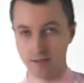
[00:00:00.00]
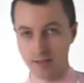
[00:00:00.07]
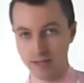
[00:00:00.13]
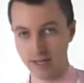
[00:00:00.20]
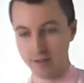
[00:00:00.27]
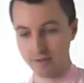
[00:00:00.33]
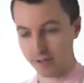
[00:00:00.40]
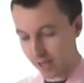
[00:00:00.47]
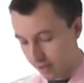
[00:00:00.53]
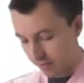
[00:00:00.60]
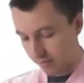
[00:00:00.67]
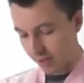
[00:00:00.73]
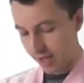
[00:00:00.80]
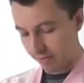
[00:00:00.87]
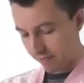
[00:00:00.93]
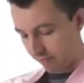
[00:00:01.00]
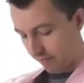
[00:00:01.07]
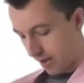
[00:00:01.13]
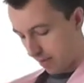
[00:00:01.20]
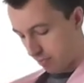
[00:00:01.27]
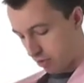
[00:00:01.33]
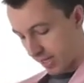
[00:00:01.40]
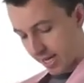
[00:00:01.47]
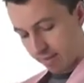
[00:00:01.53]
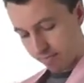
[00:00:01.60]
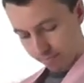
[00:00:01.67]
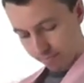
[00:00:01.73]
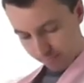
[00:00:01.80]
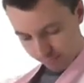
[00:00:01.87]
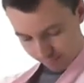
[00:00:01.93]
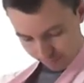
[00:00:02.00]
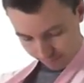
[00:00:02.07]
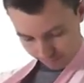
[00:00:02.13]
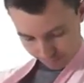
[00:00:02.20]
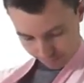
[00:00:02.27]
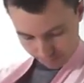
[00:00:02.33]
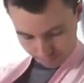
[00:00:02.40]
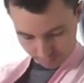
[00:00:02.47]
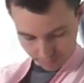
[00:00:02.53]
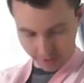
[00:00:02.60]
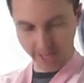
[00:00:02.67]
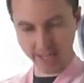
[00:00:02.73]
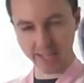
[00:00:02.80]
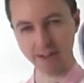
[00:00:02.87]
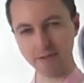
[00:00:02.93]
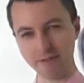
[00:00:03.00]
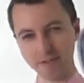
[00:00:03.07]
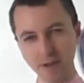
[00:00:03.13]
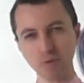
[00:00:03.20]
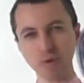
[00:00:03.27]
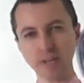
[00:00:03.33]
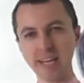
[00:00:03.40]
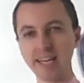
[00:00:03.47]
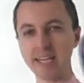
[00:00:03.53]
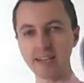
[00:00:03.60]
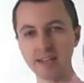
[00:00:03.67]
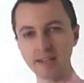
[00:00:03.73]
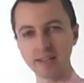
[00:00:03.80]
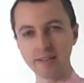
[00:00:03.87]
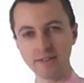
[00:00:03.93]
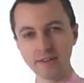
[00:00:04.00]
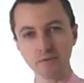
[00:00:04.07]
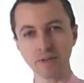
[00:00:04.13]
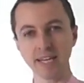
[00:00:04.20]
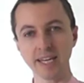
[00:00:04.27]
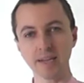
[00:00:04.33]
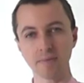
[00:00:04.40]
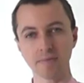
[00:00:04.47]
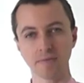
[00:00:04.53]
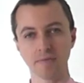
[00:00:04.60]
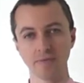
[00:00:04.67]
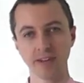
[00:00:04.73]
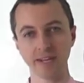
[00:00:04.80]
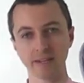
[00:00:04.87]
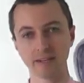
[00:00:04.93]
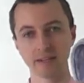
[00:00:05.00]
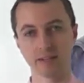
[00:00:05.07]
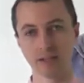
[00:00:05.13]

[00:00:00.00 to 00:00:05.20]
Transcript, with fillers: And it's kind of like fabricy, like a silky silky thing.